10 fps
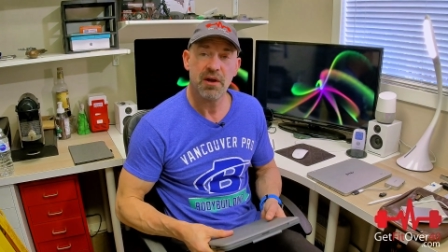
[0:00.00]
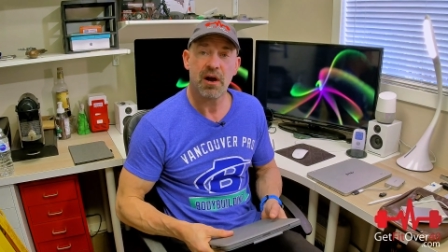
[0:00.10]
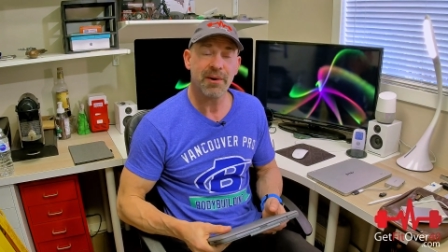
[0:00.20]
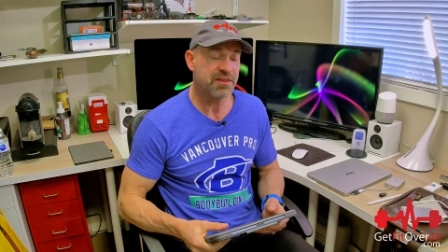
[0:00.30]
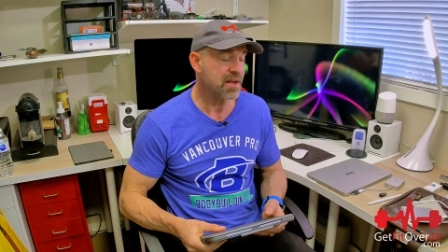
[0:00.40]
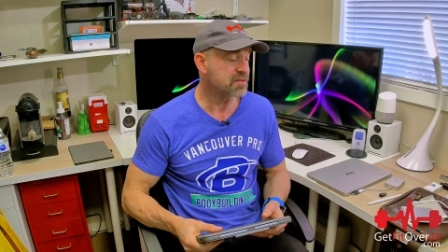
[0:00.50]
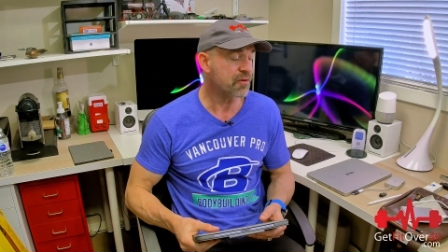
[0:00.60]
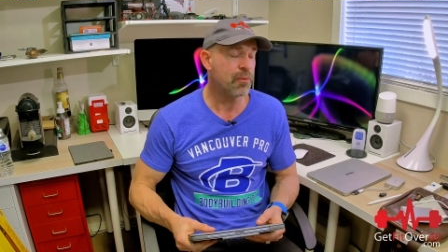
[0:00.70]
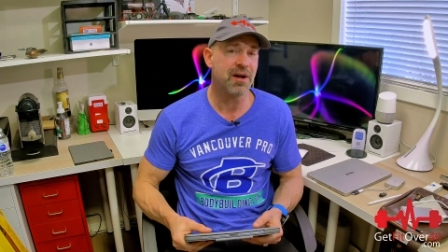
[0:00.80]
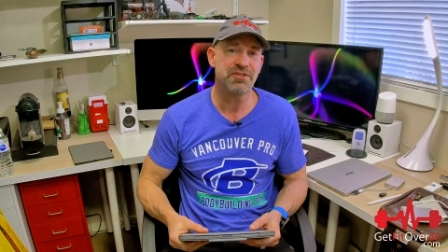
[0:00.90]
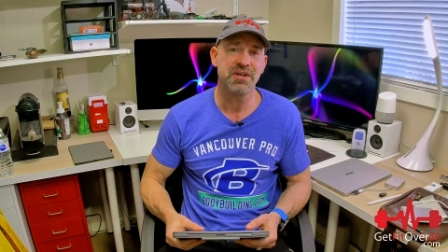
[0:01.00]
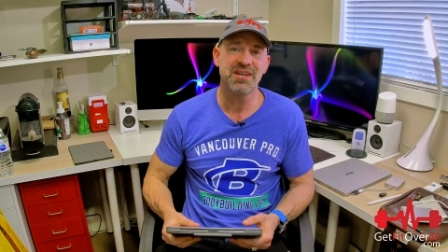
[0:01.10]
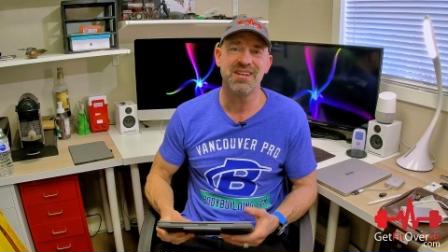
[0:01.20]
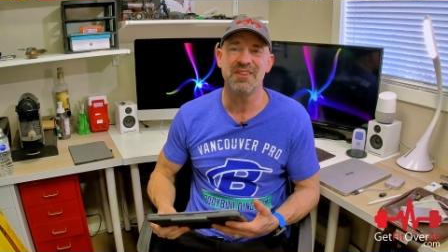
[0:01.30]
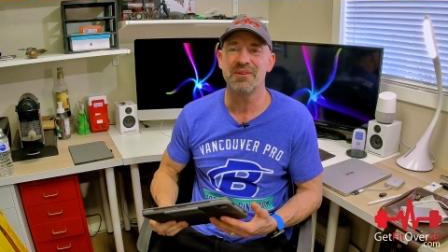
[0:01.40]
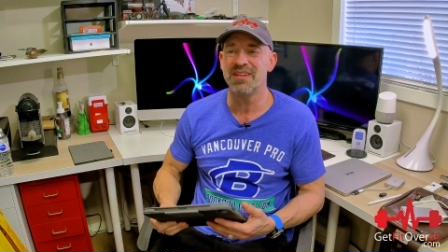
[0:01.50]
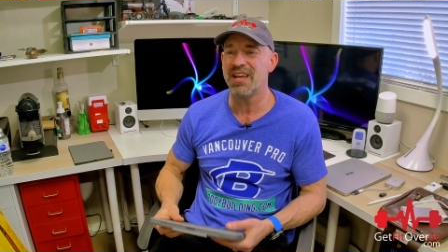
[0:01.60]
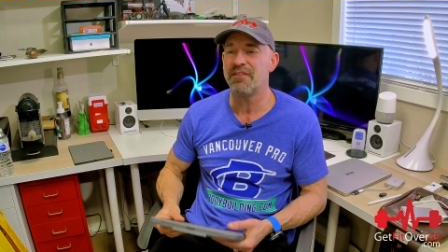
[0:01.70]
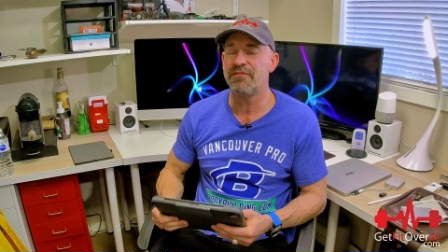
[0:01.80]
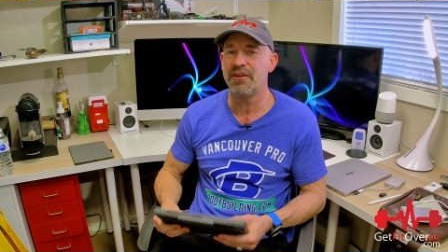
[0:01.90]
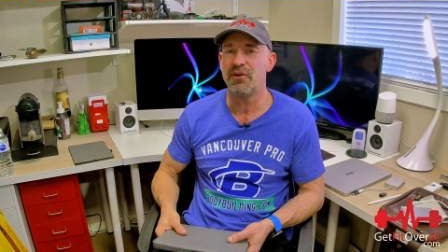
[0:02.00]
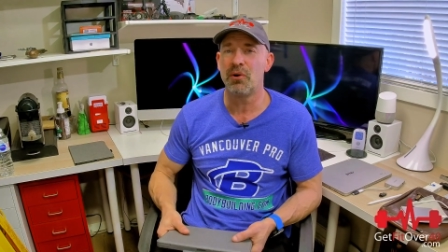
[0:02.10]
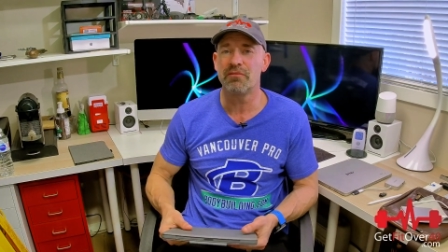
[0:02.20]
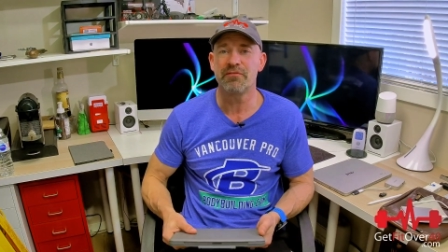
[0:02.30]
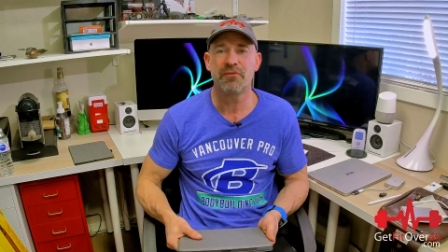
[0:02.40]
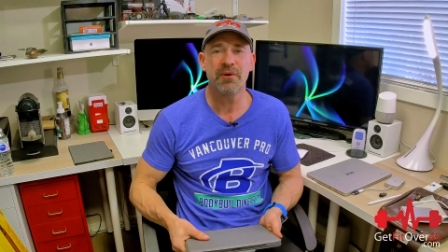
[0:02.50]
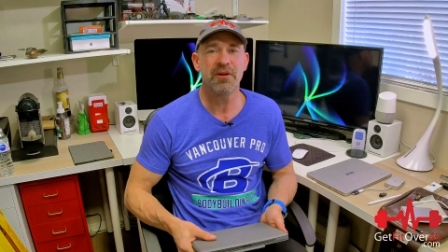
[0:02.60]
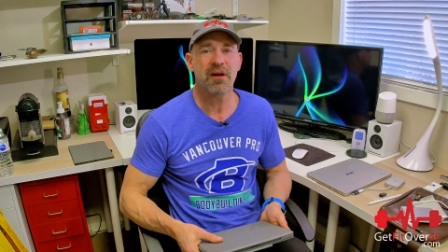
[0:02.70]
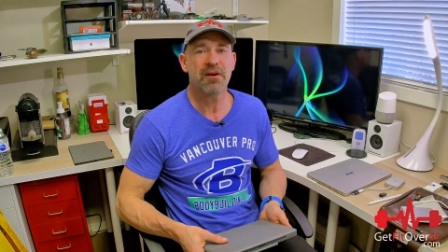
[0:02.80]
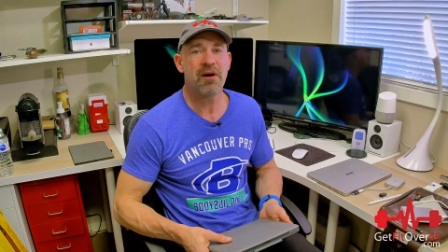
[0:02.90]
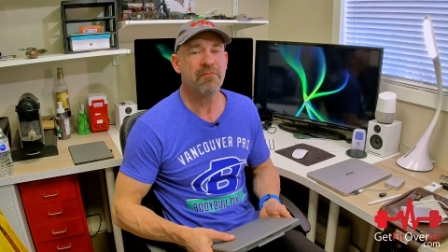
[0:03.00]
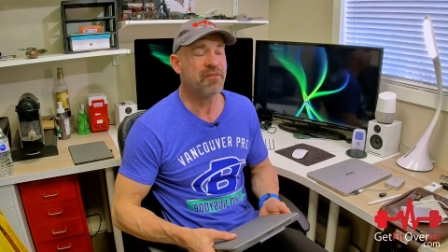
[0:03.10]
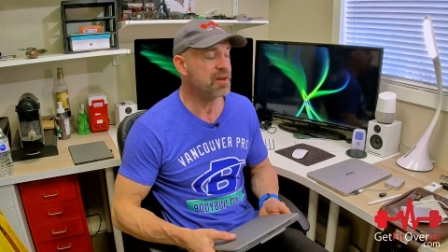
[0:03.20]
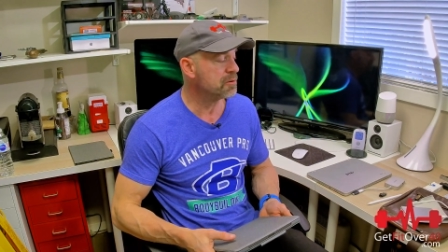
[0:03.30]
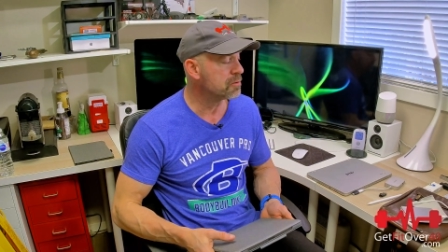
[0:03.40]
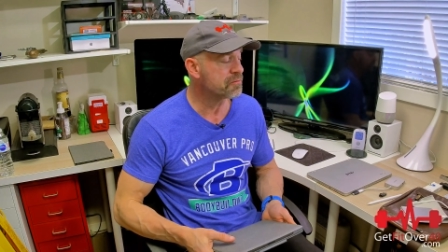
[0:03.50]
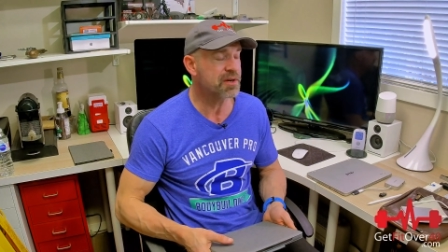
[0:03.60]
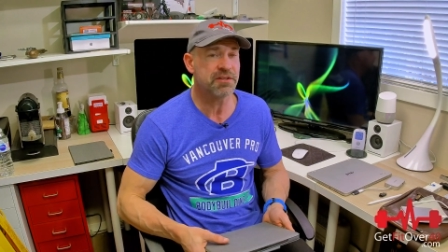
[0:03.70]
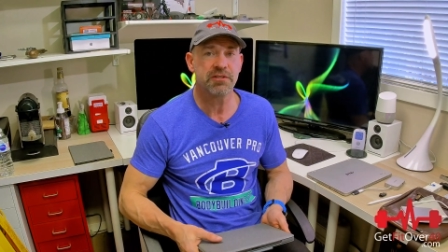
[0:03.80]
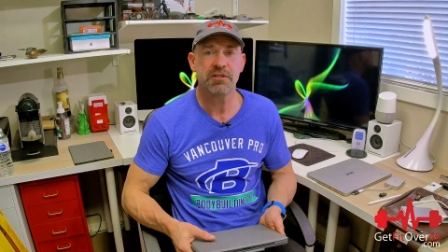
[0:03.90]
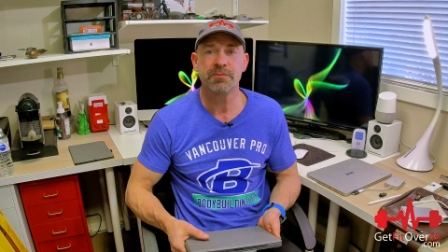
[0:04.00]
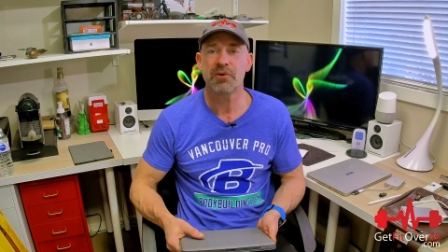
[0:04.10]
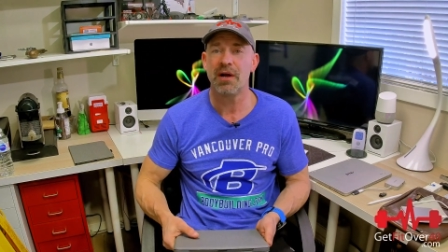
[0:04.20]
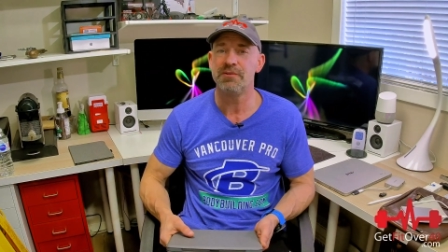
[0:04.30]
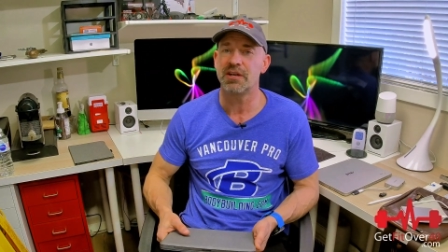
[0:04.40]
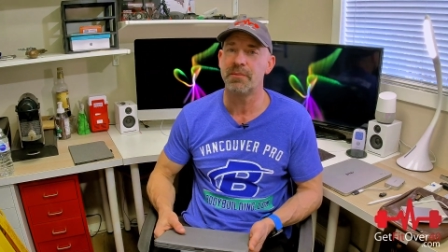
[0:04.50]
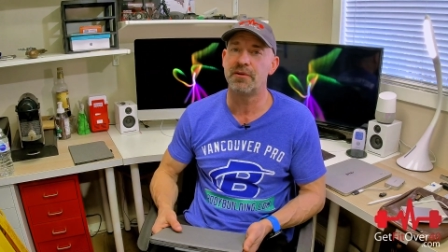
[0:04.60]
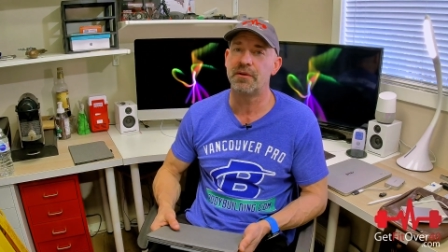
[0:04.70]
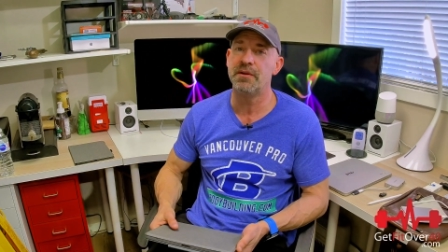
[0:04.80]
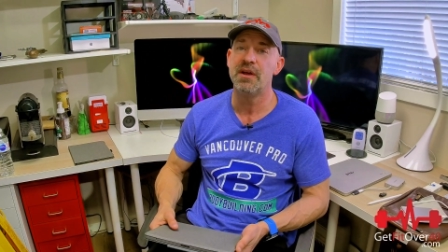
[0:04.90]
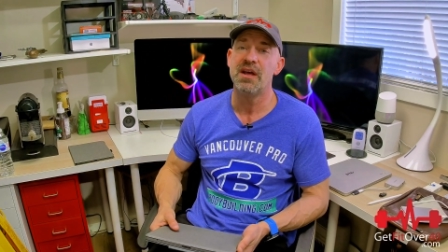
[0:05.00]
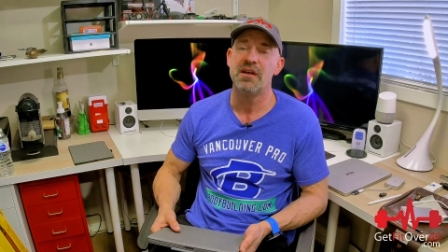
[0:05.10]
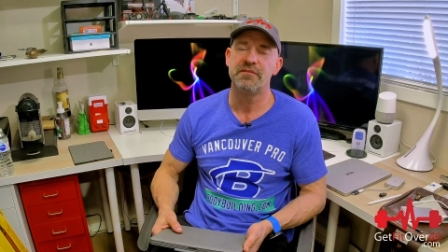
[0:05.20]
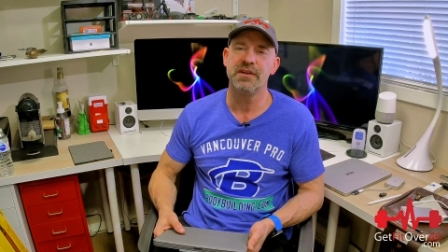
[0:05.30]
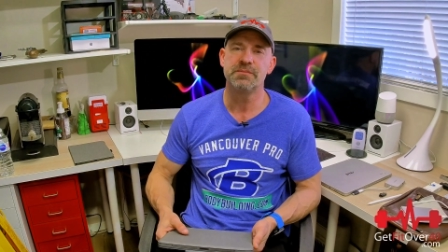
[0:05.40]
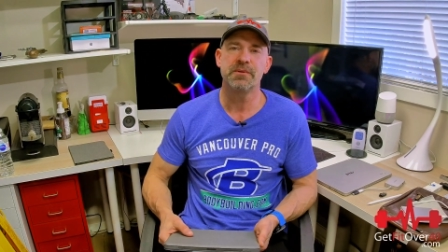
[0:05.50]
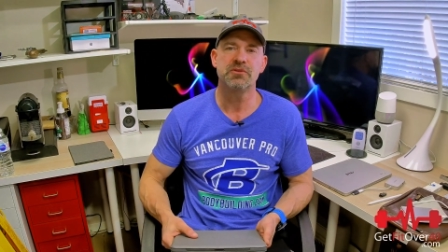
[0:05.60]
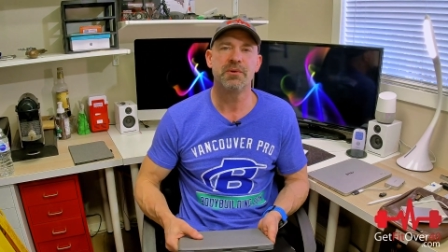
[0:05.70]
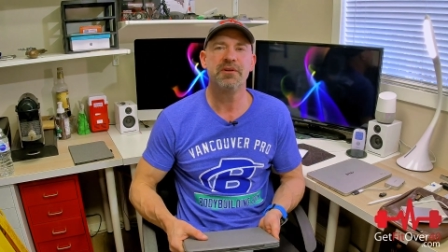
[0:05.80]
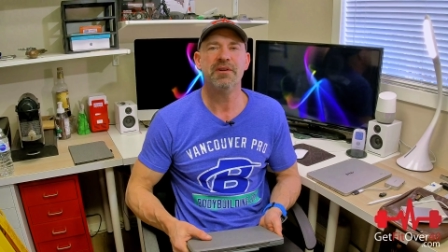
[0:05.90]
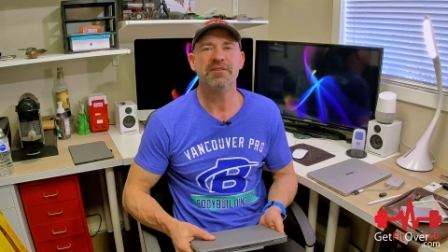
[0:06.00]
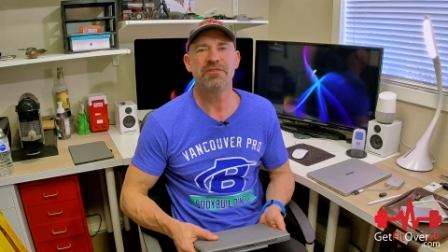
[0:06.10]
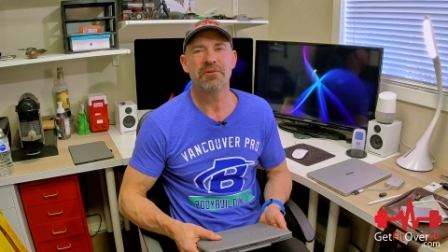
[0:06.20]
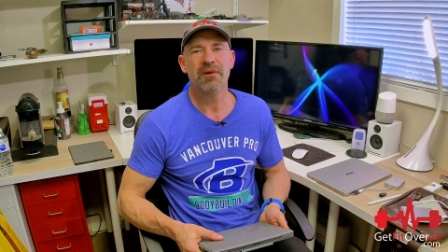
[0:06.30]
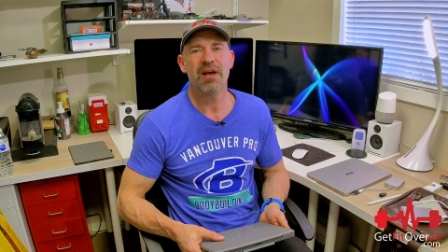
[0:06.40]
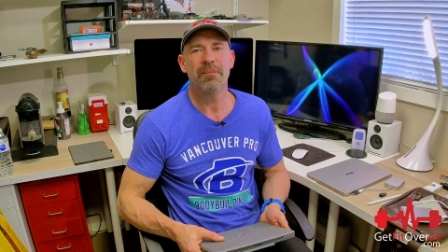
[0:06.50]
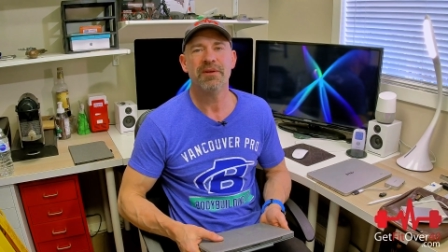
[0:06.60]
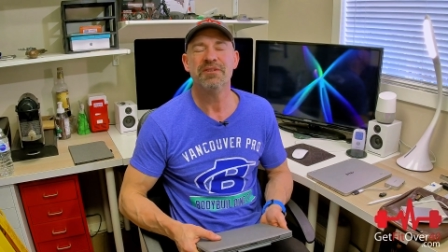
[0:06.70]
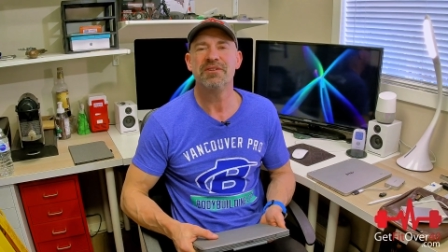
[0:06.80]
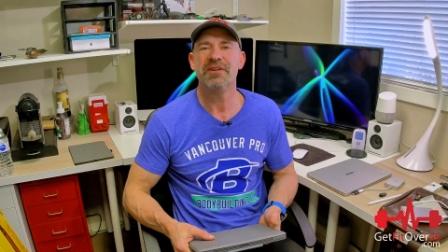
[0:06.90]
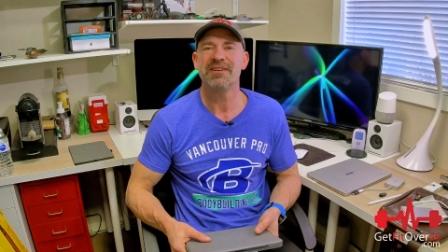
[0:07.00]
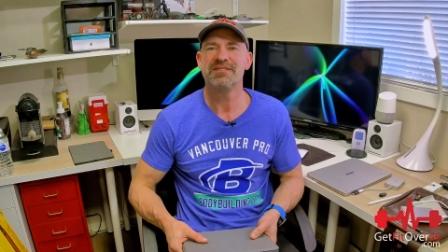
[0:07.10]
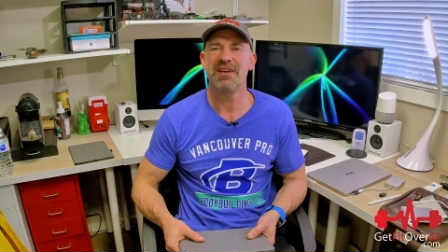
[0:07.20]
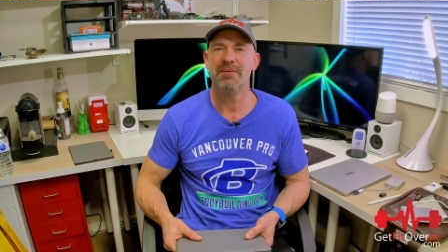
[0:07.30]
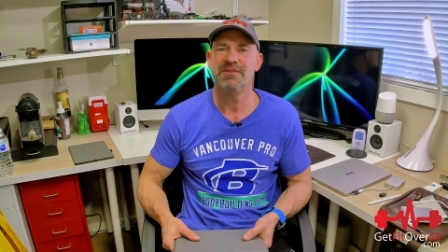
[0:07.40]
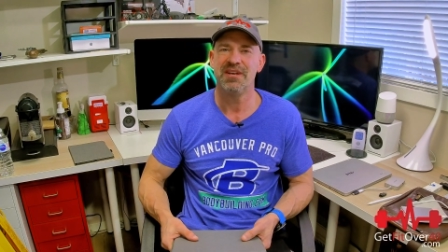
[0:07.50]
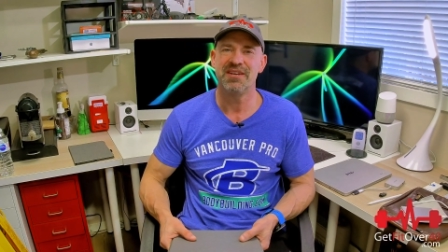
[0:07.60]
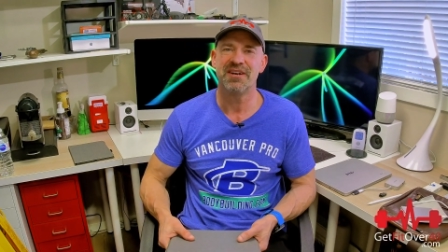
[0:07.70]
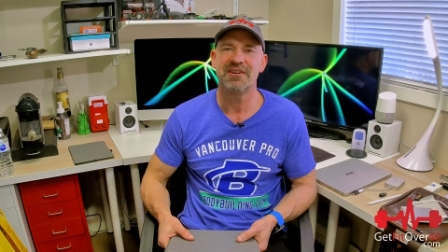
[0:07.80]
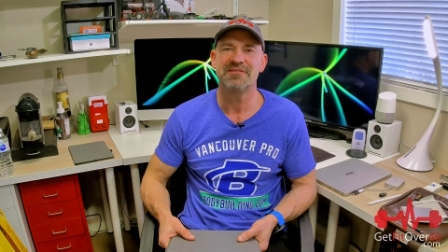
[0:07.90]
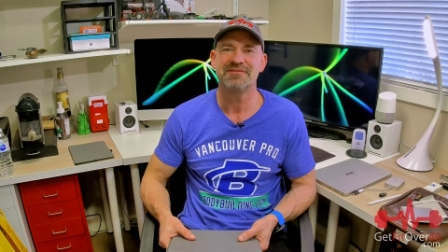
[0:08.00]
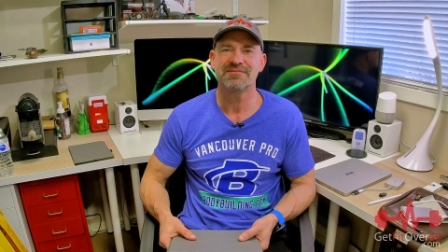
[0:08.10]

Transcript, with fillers: All right, thanks for watching another getfitover40.com video. Don't forget to subscribe. Check me out on Facebook, Twitter, and Instagram. Until next time, take care.